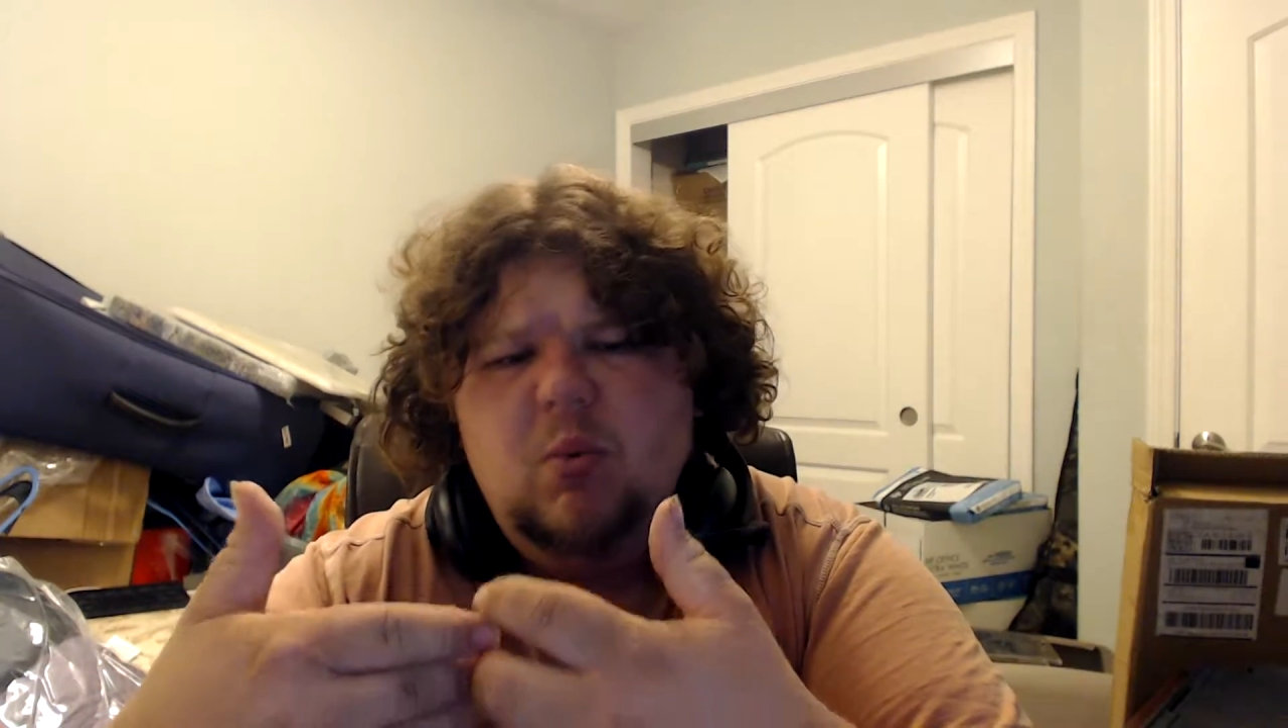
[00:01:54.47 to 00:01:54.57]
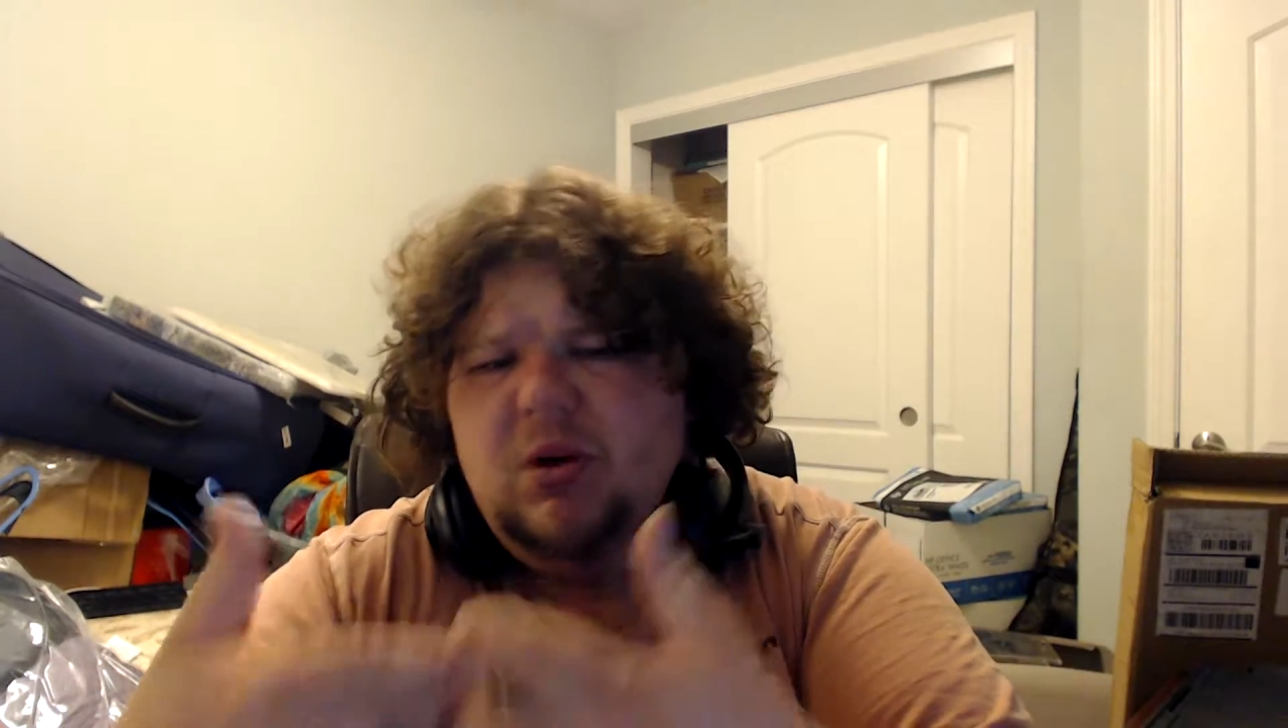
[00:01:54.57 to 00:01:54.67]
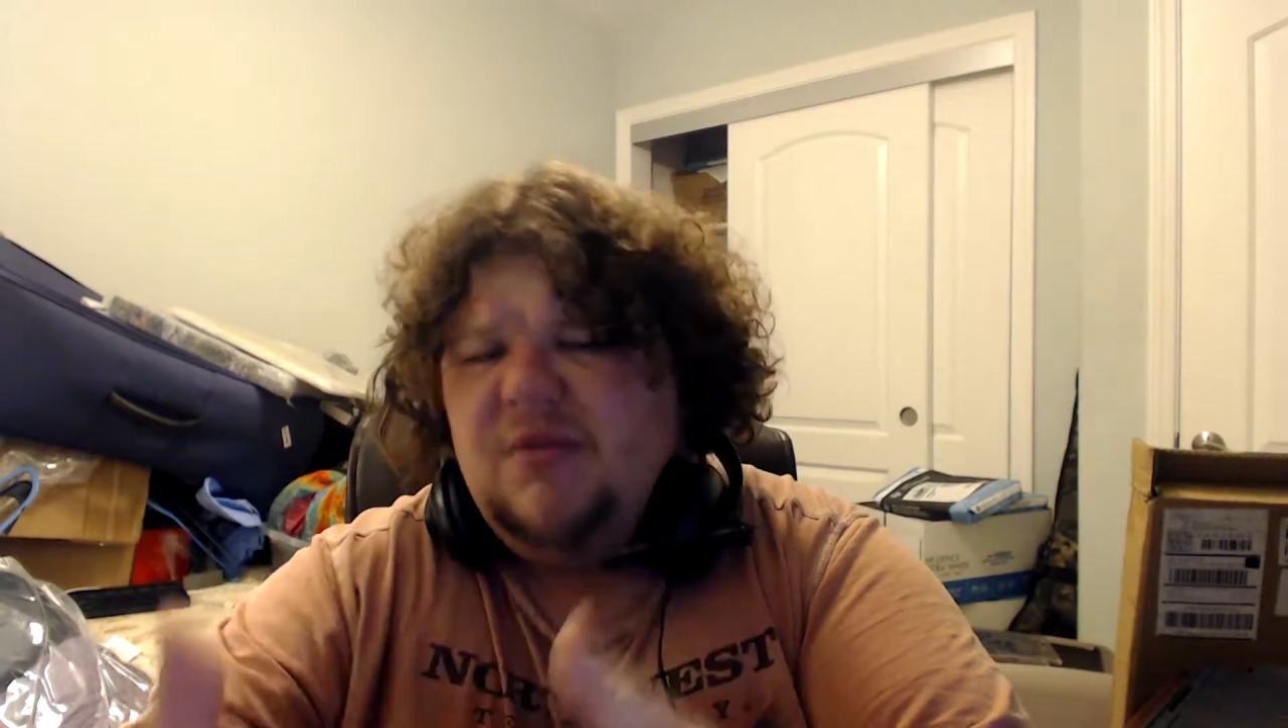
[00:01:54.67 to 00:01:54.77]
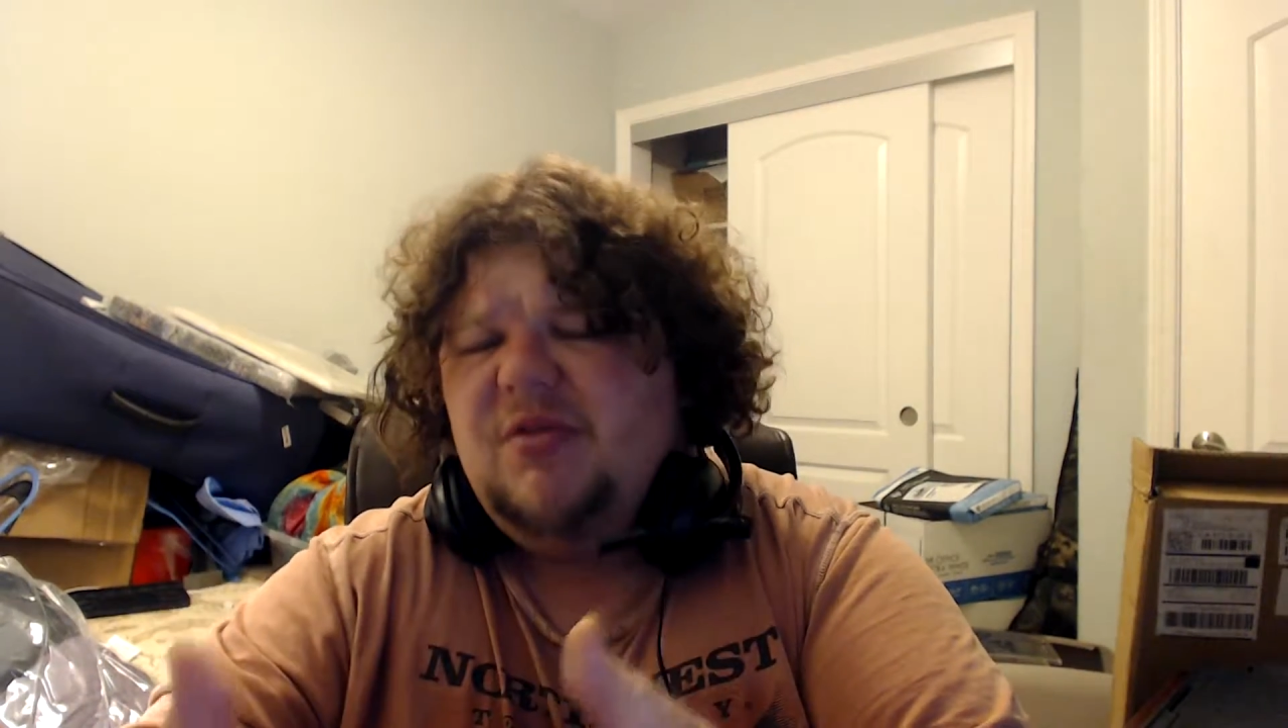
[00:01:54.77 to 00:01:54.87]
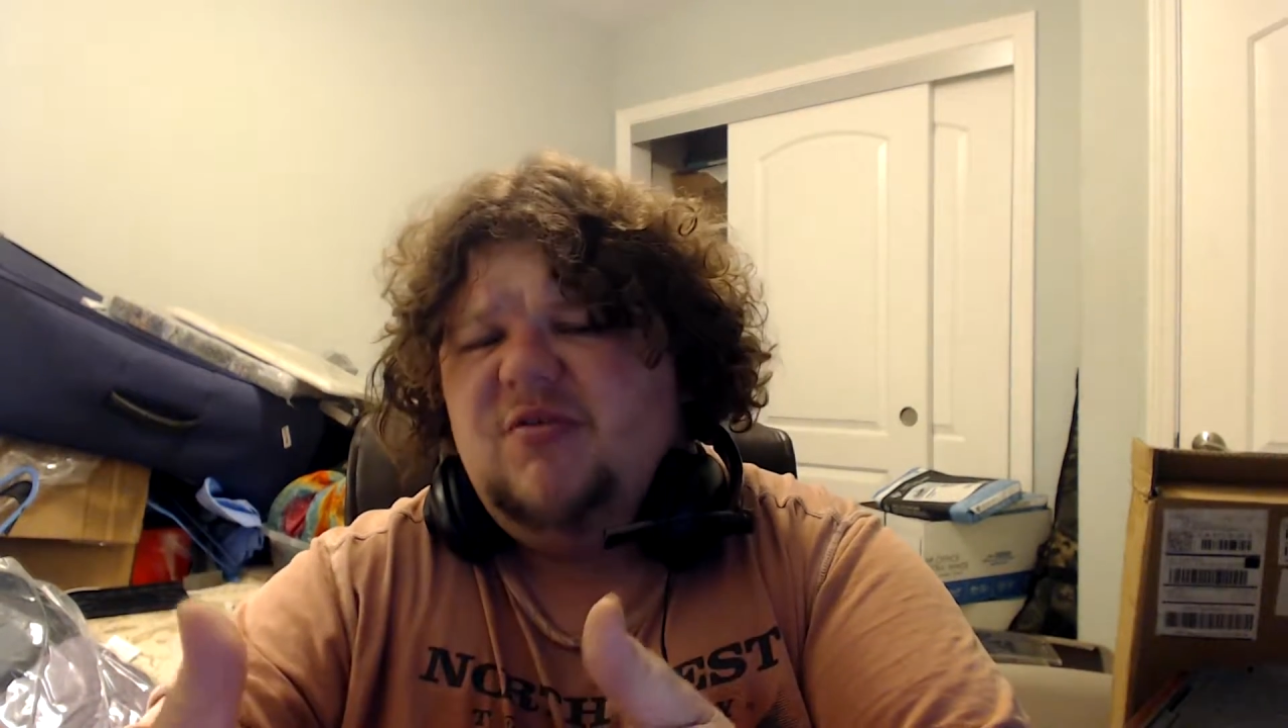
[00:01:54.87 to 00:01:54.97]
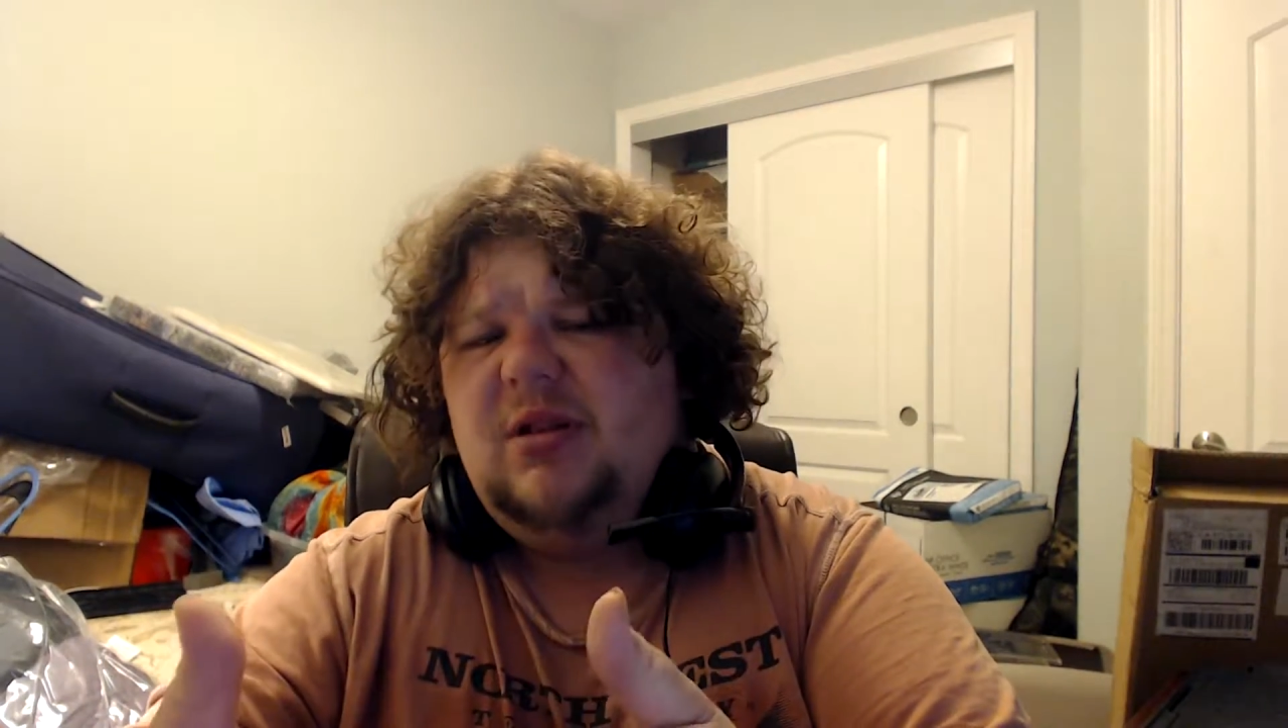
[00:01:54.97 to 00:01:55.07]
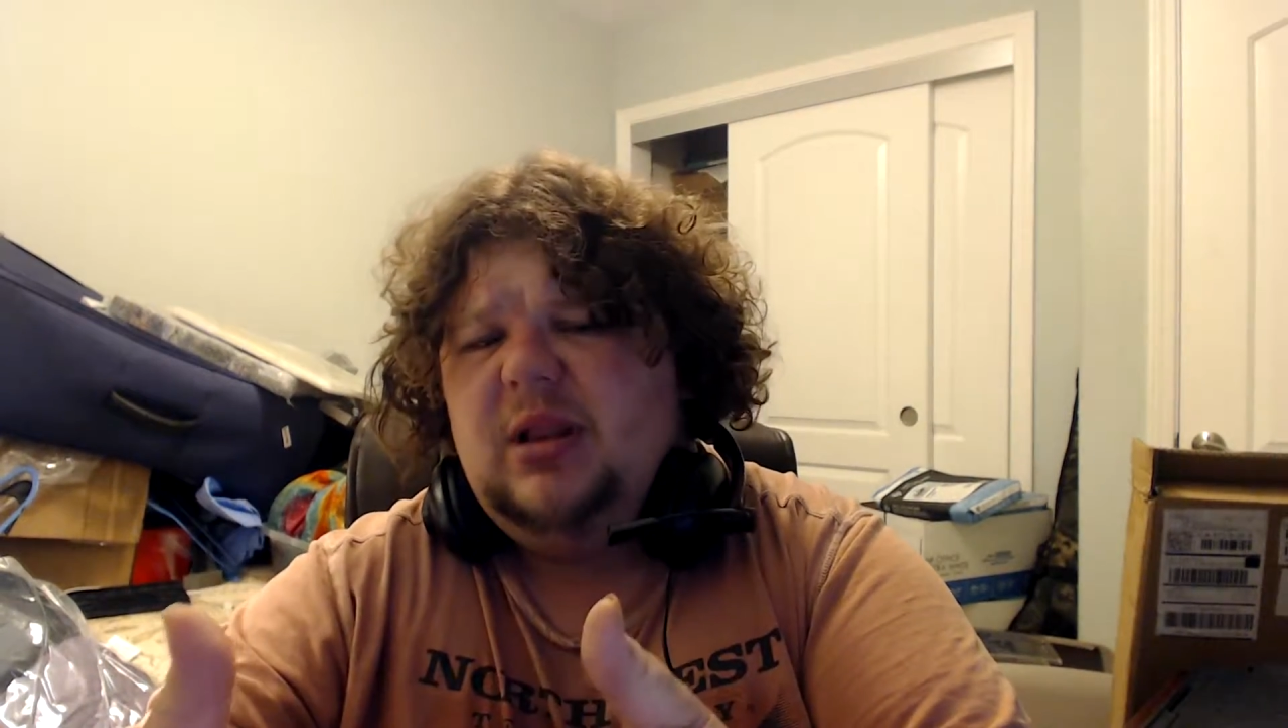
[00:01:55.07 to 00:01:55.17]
I wonder if there's